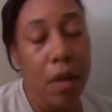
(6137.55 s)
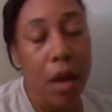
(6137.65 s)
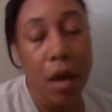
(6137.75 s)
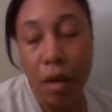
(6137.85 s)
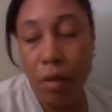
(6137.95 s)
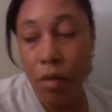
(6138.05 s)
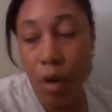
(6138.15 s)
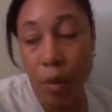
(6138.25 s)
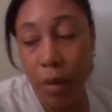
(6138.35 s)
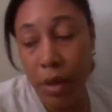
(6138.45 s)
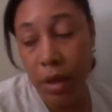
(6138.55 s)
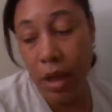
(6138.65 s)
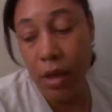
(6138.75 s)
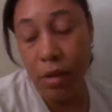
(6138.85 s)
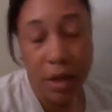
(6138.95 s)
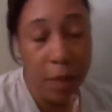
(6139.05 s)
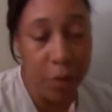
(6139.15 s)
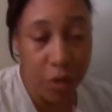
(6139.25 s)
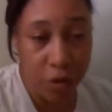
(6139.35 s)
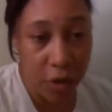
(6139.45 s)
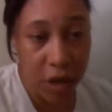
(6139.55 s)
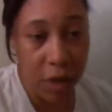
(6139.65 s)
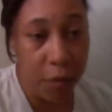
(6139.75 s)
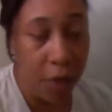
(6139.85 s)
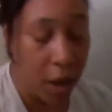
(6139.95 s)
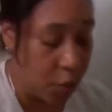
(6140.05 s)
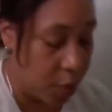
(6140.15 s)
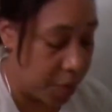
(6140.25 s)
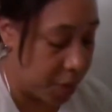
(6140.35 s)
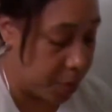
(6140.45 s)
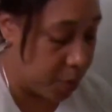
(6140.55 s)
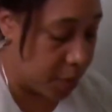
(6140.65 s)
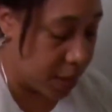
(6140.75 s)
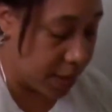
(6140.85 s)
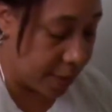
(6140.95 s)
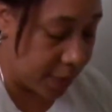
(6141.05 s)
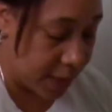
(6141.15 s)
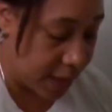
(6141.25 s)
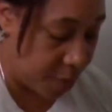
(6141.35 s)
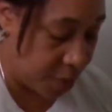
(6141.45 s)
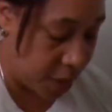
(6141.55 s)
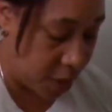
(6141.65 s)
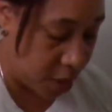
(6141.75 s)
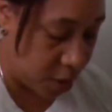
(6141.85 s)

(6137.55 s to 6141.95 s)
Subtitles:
going and demonstrating the product on people and stuff like that. But